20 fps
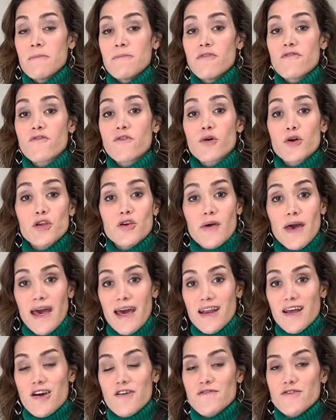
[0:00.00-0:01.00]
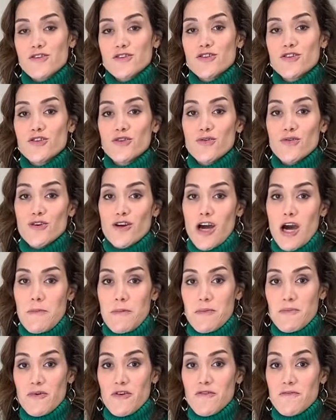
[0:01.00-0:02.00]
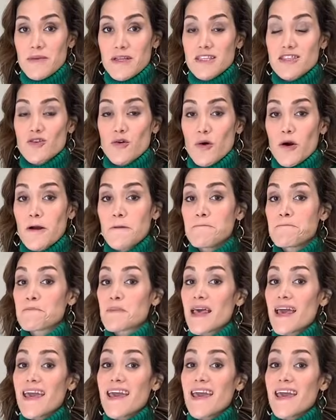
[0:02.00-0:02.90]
before you head over to your home improvement store.